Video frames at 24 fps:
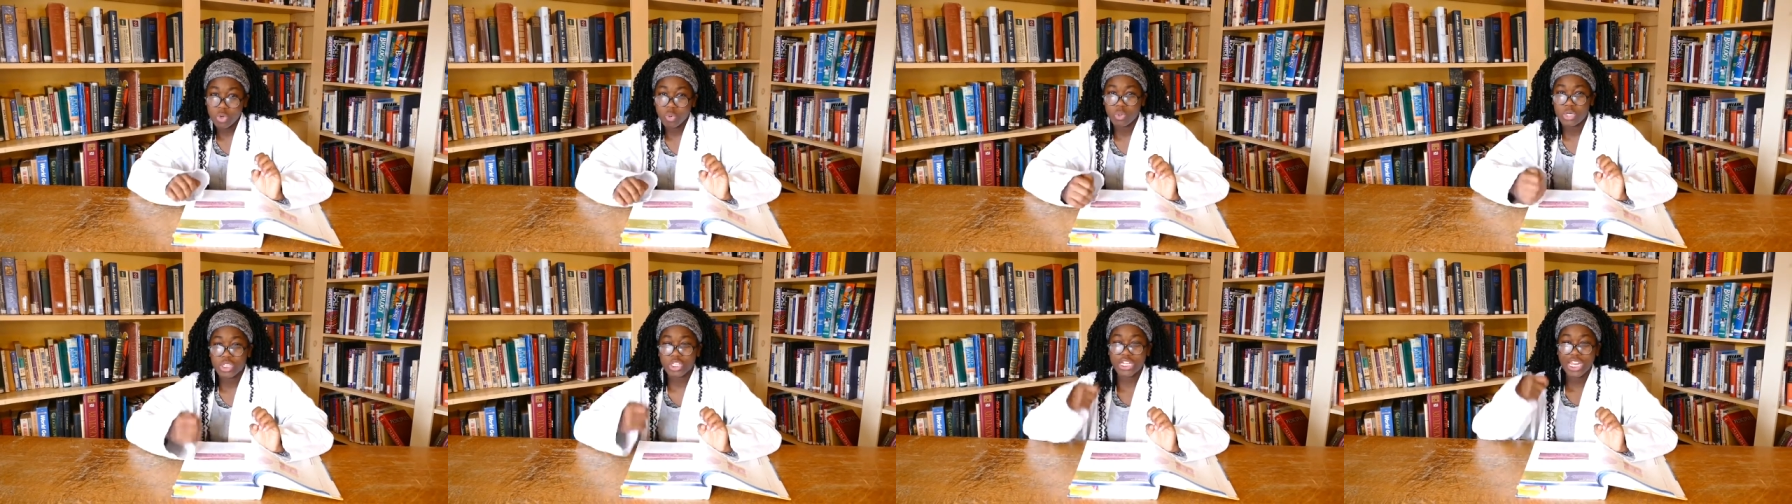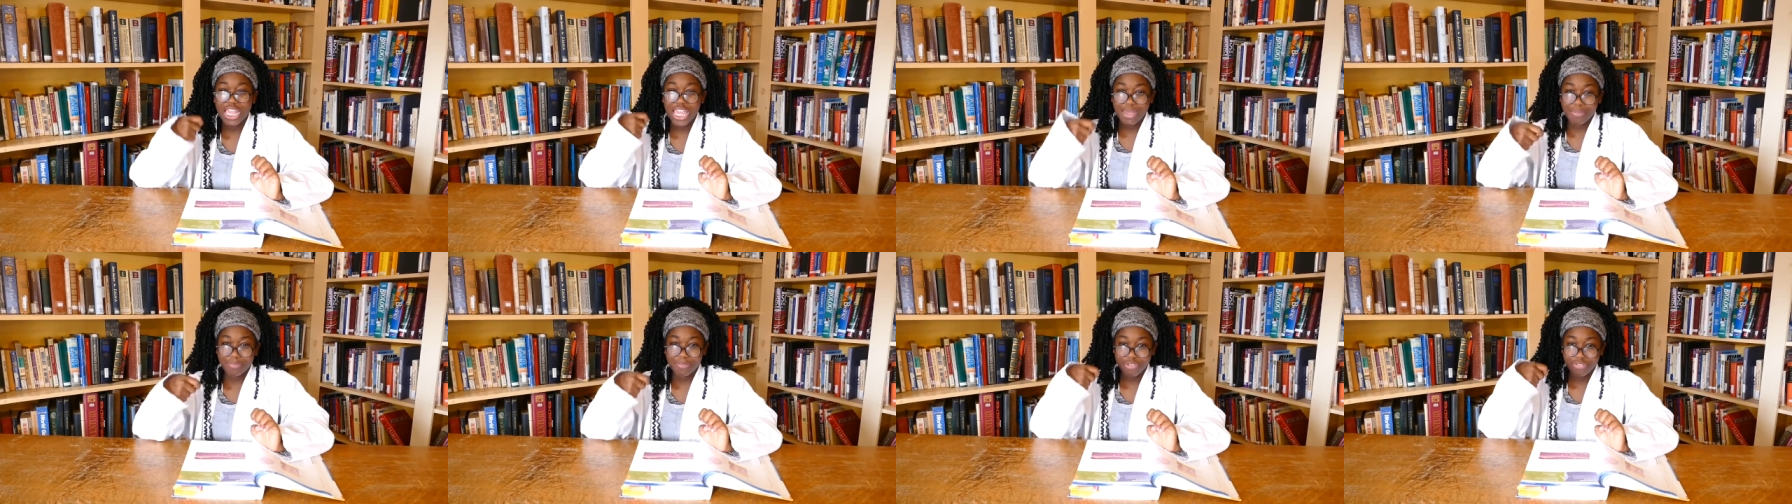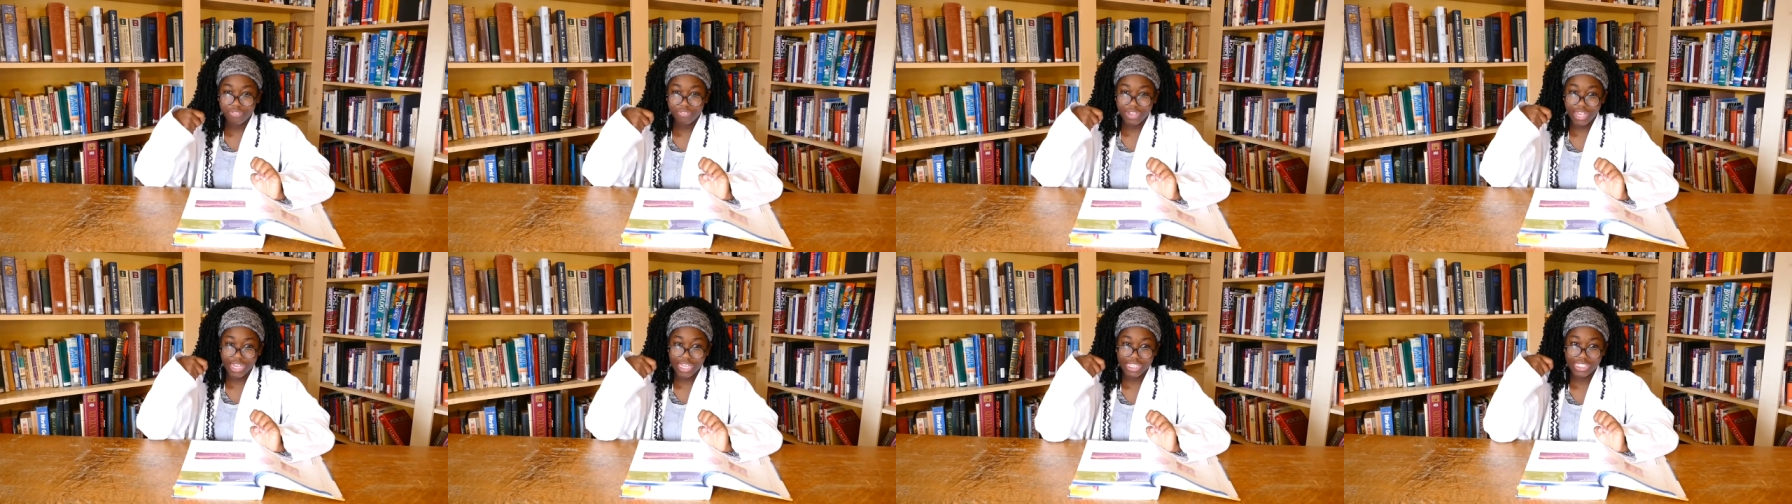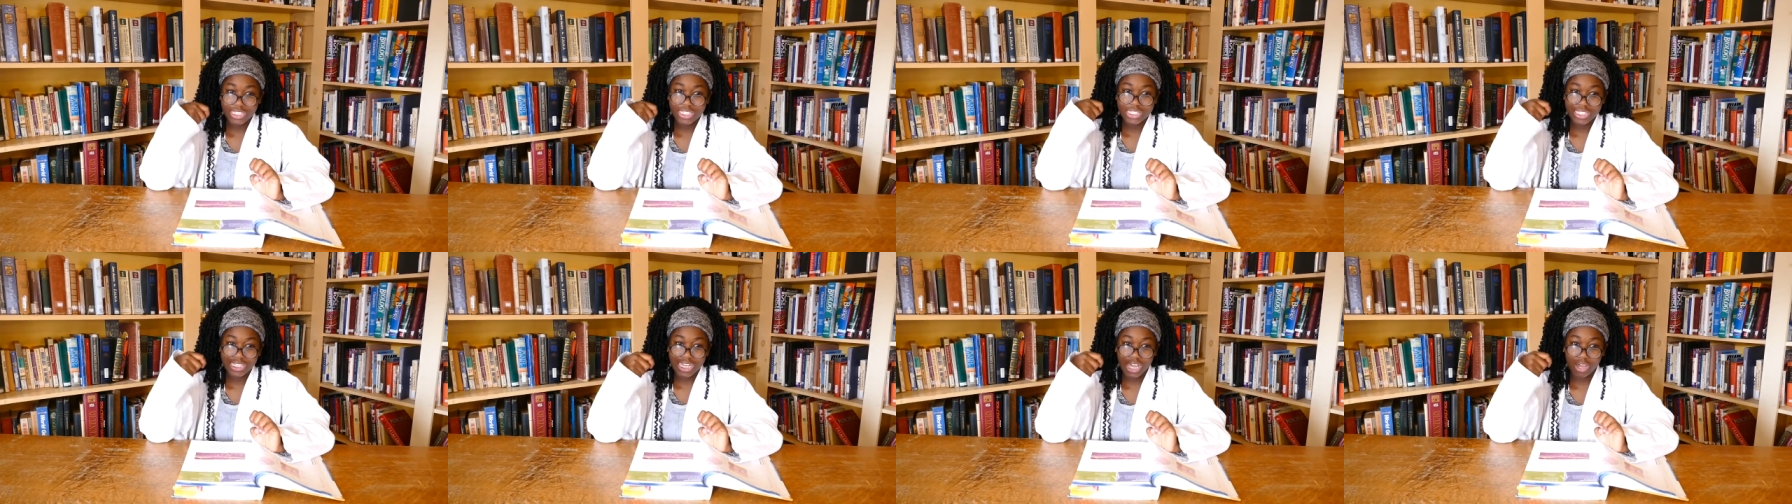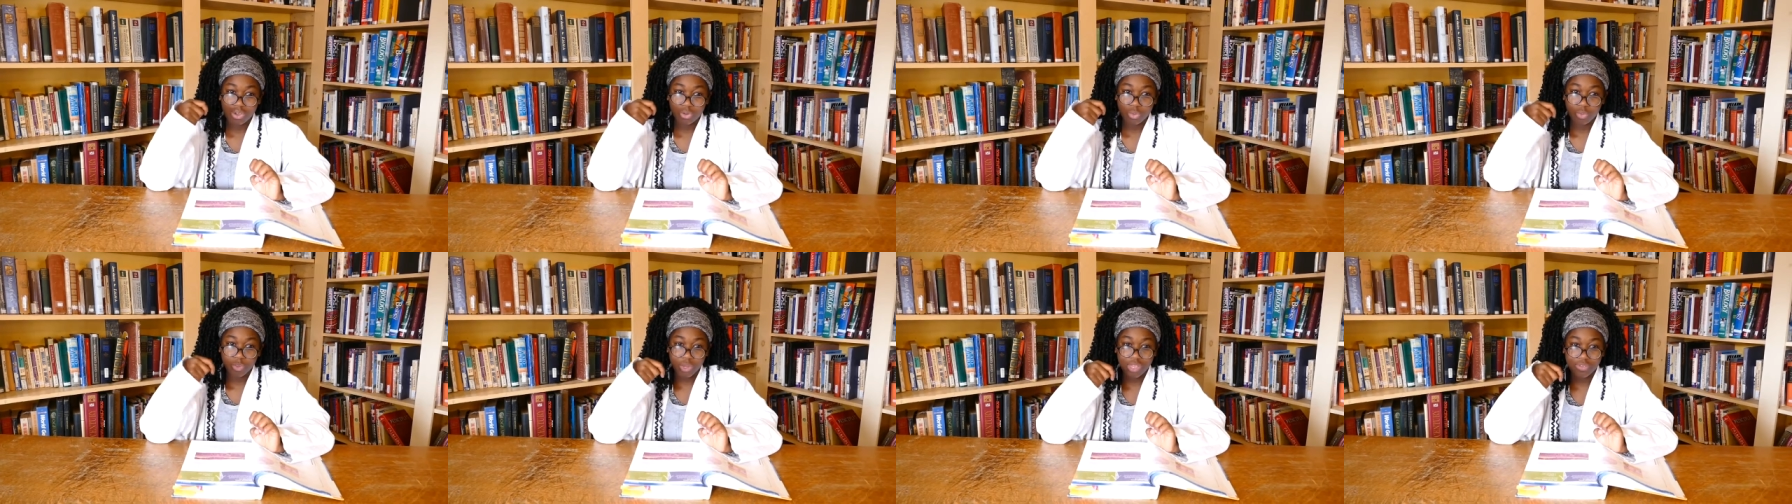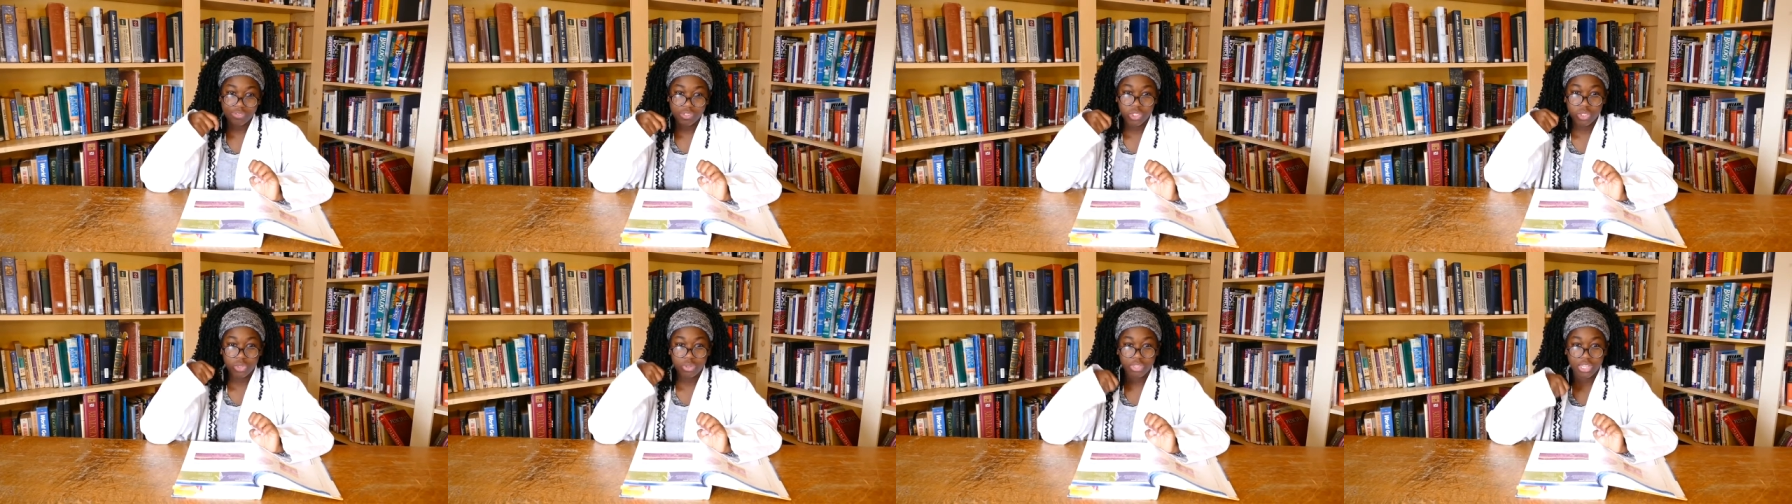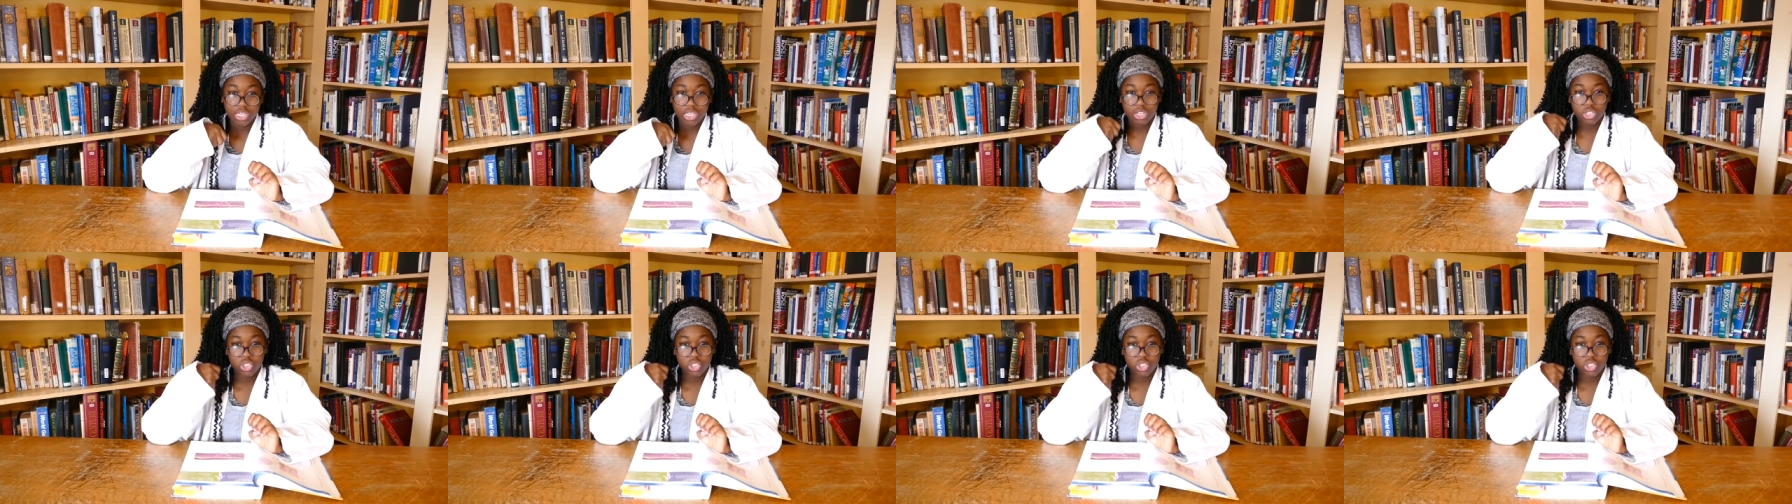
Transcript: which amplifies sound waves so they